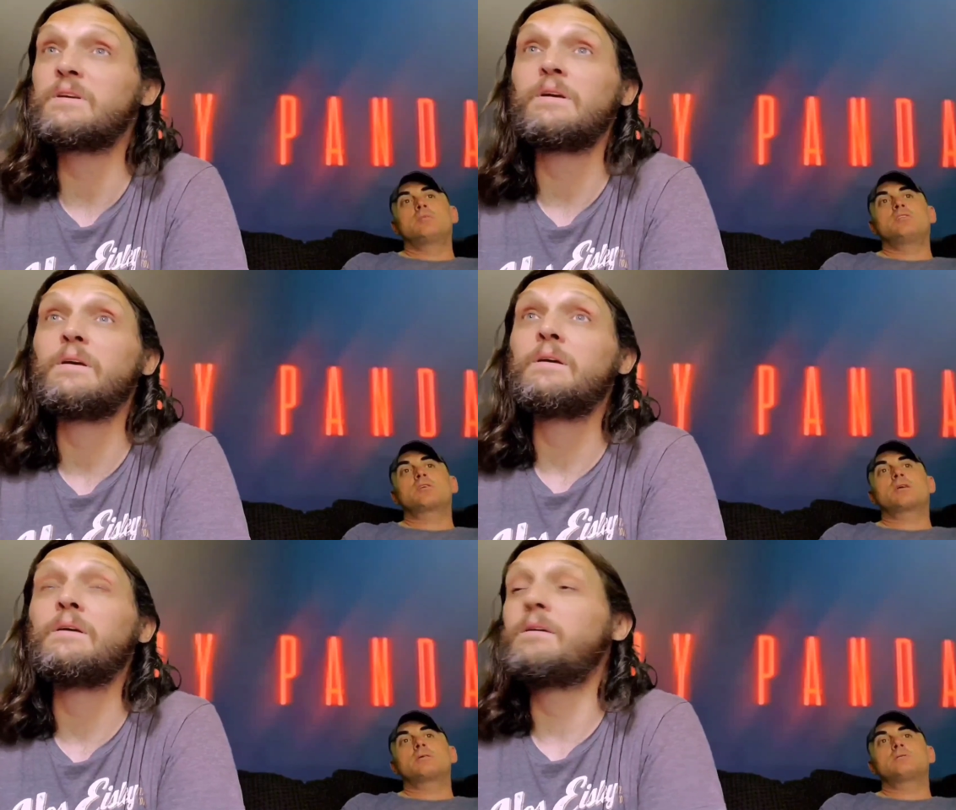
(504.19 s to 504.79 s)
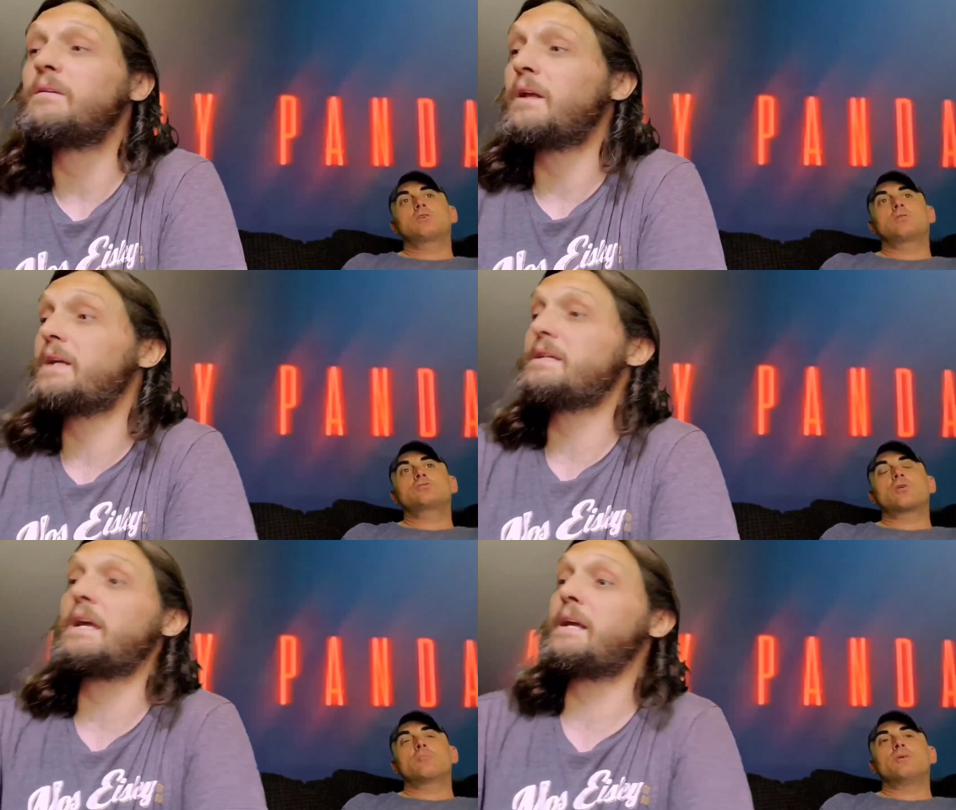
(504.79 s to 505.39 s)
Speaker 1: I mean, look at
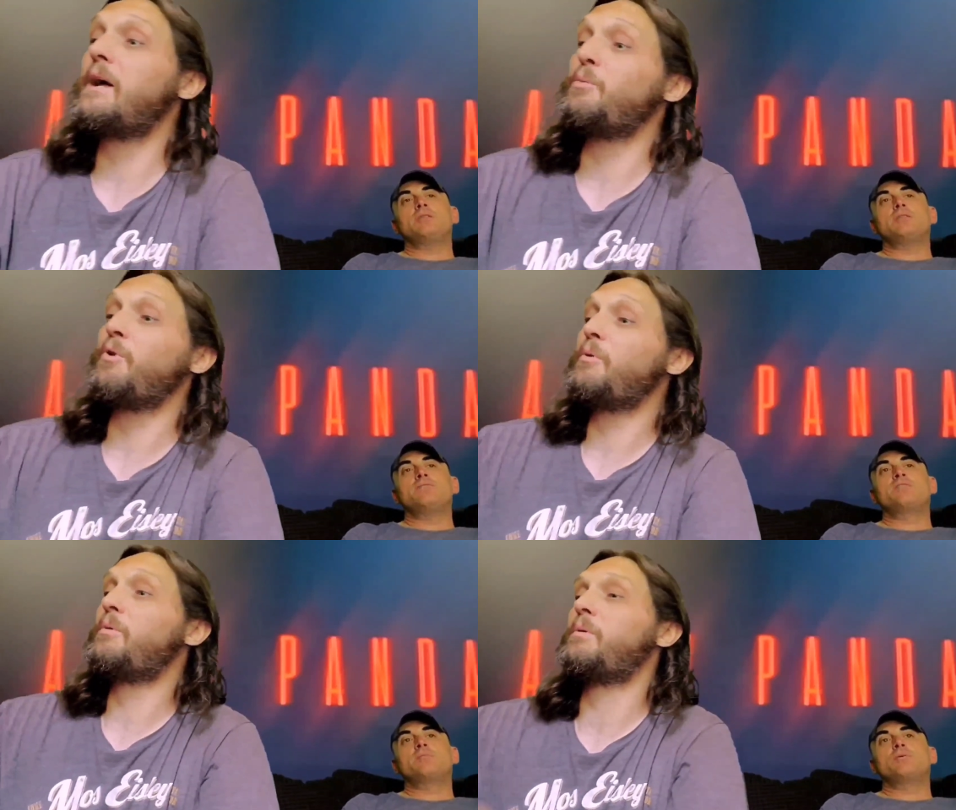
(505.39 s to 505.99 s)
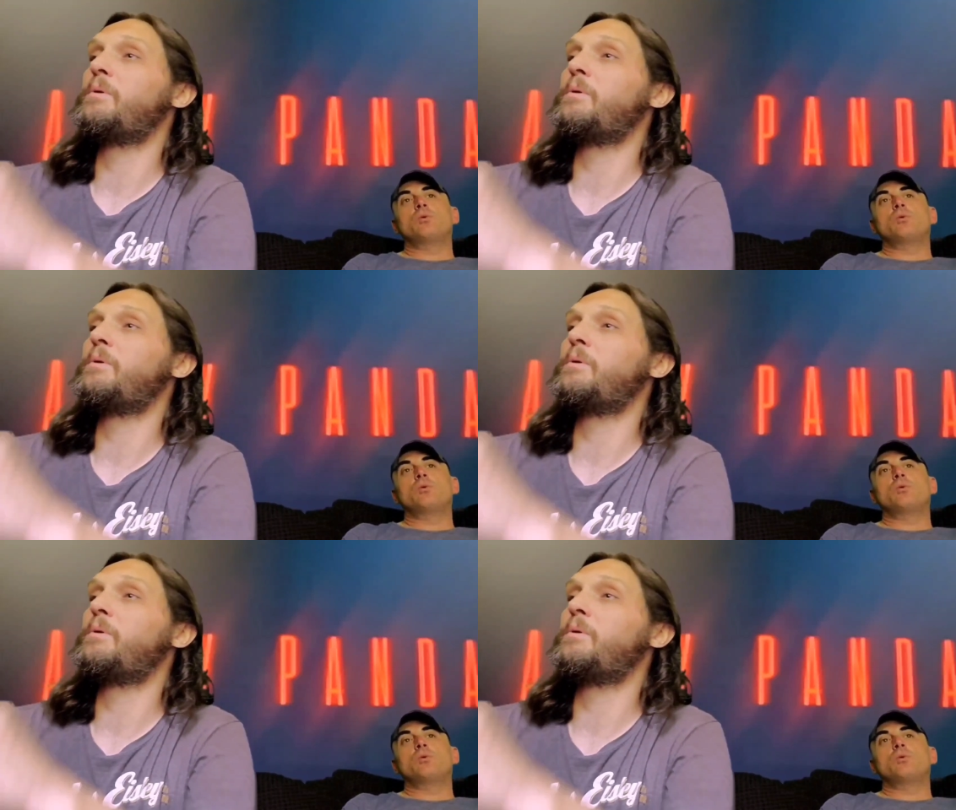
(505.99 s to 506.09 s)
Donald Trump. He out, lived bro. to